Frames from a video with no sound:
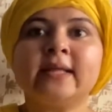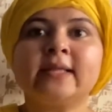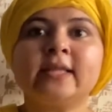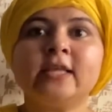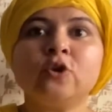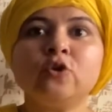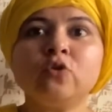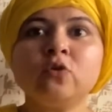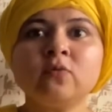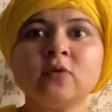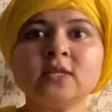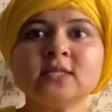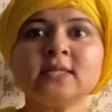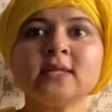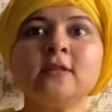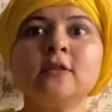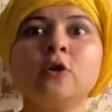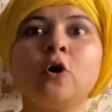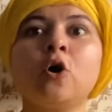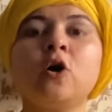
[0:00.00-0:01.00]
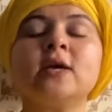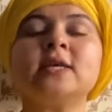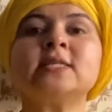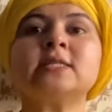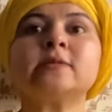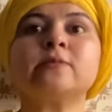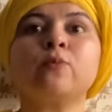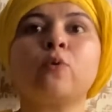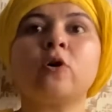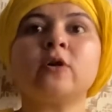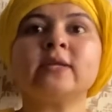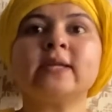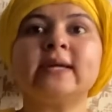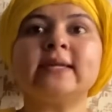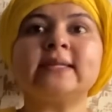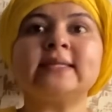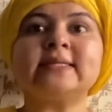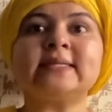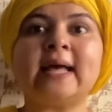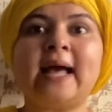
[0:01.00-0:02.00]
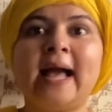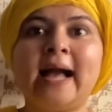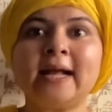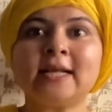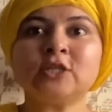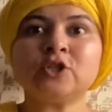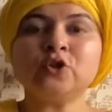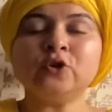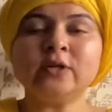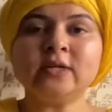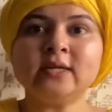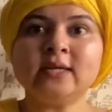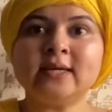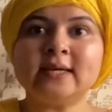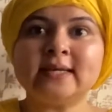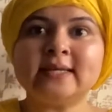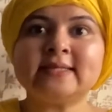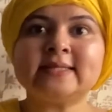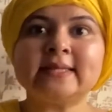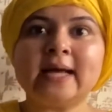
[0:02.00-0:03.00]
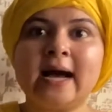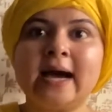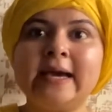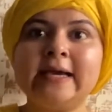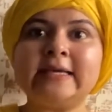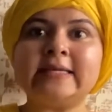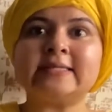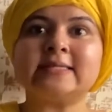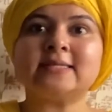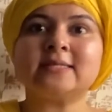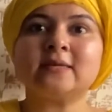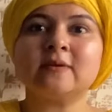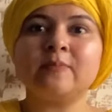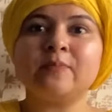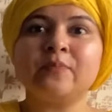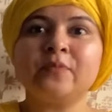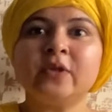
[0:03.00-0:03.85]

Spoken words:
The universal law is what? It is actually His eyes.